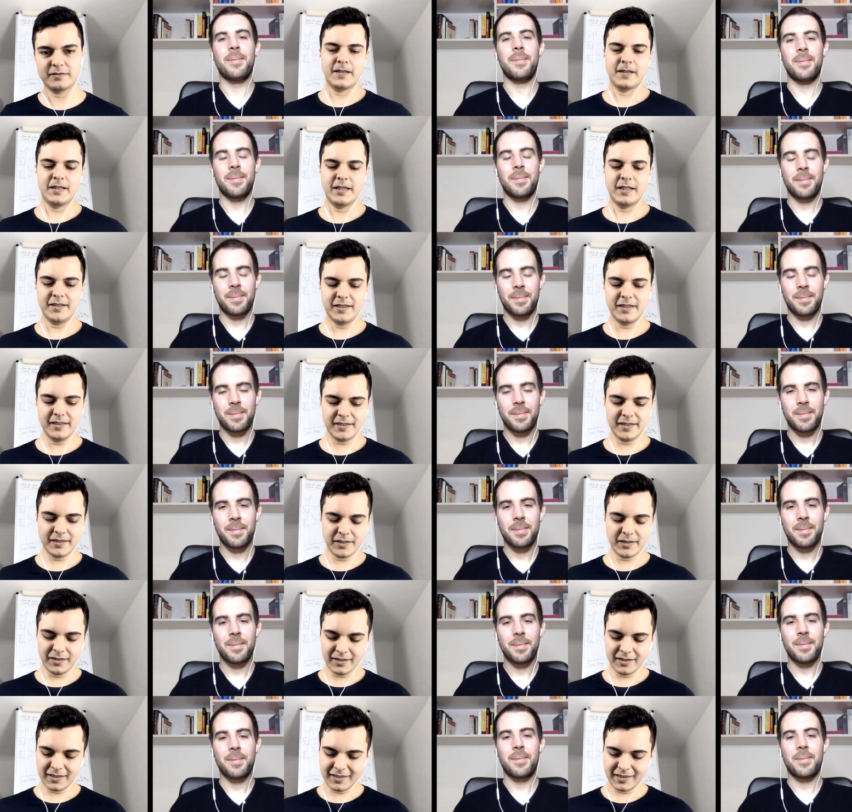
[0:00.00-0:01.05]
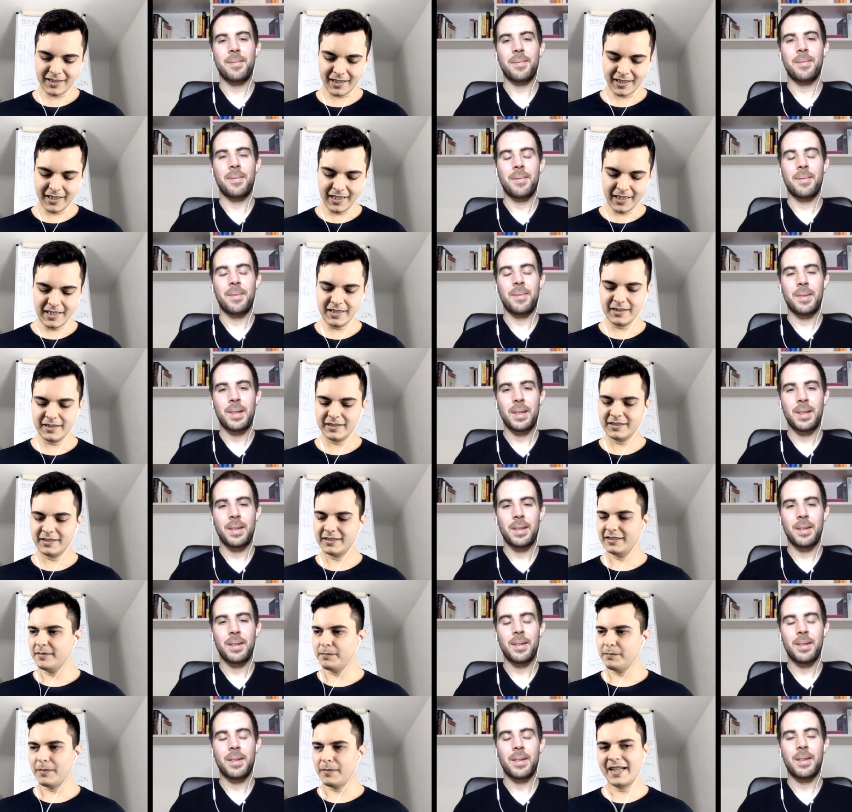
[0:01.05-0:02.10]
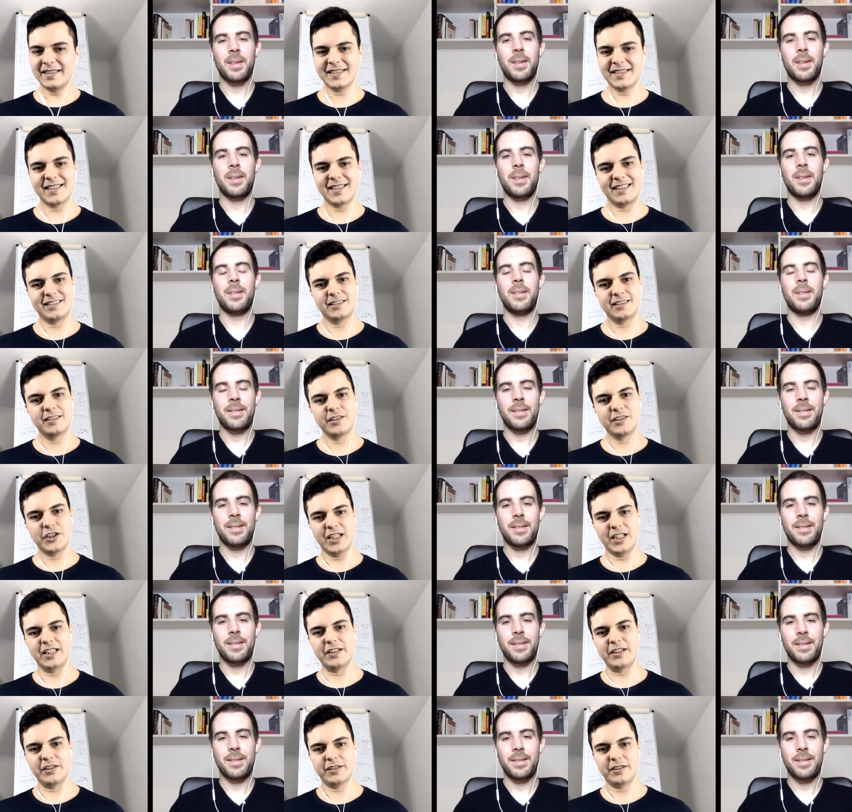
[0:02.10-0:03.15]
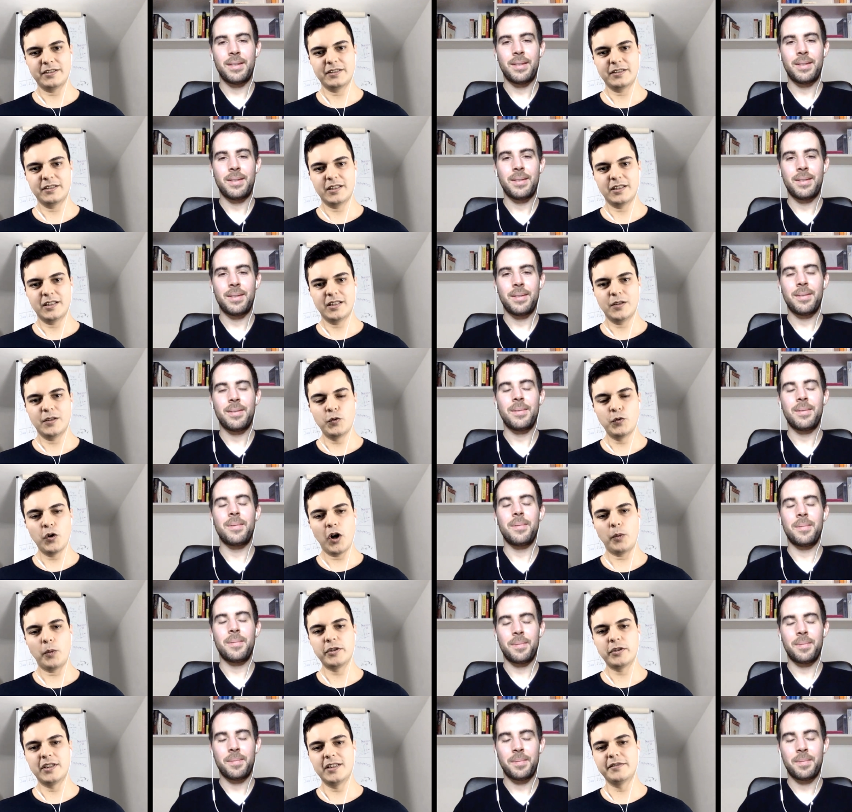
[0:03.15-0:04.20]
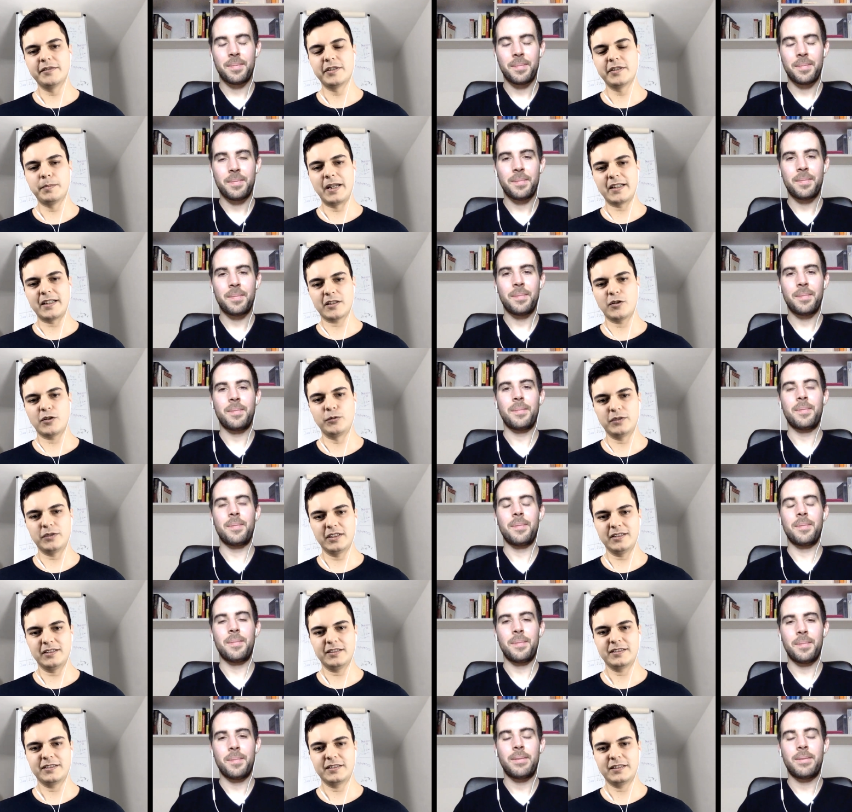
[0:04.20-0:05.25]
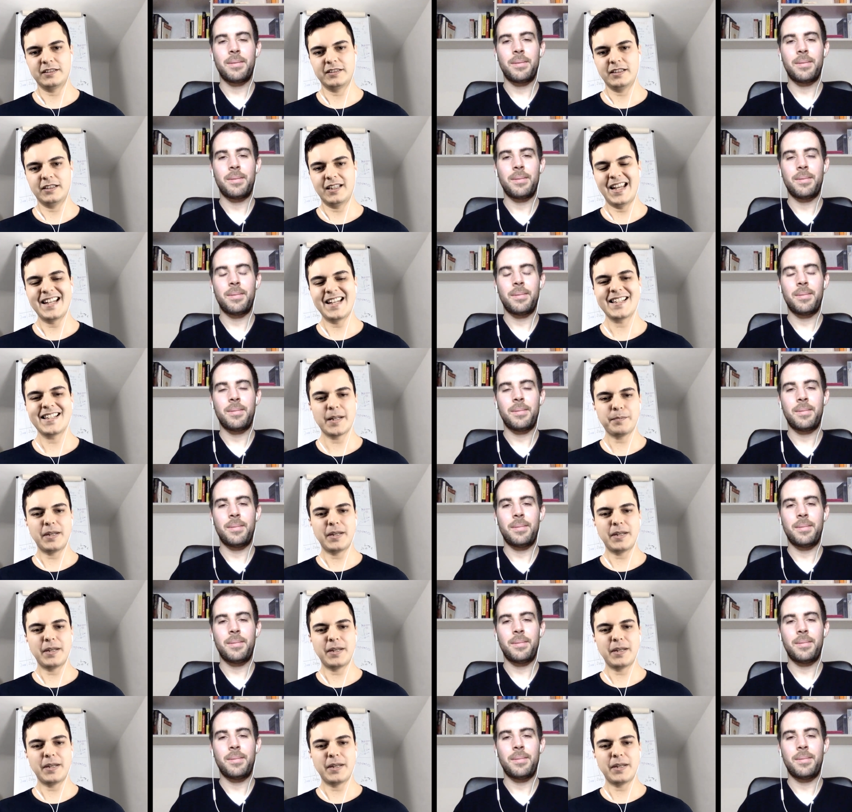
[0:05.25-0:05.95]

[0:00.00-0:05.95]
Speaker 1: Just this tiny mindset change will help you deliver better content and get